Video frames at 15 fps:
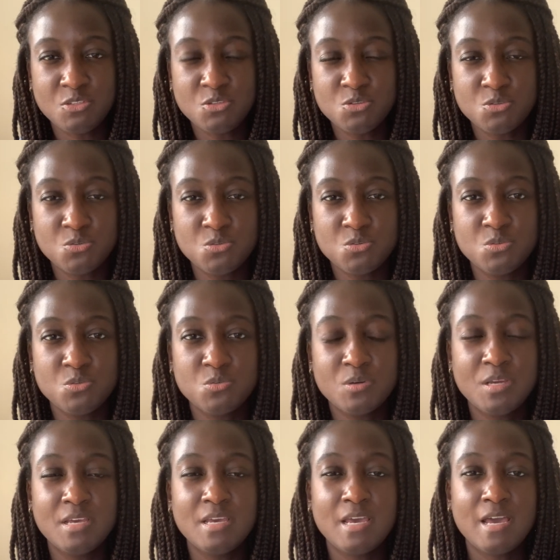You
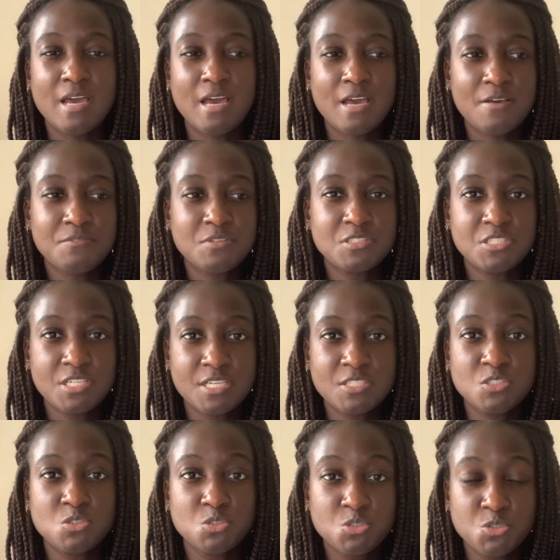have the chance
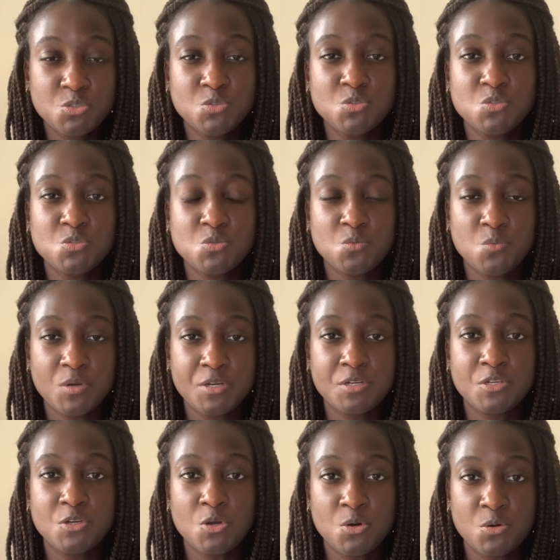to choose where to
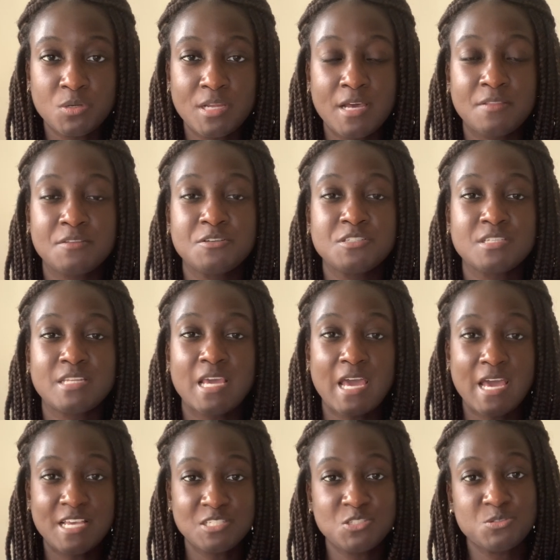go. Now there's an
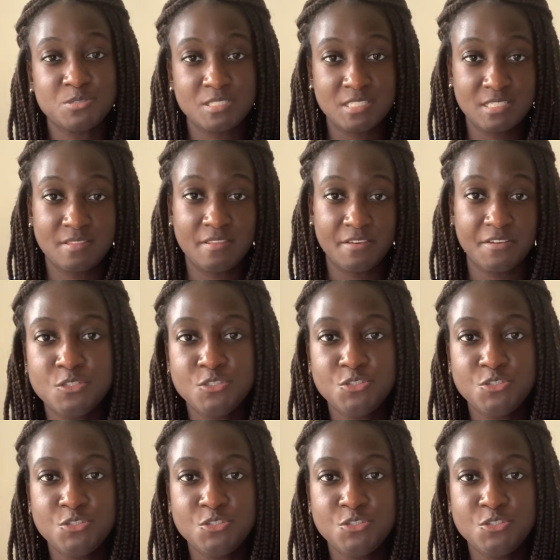asterisk there.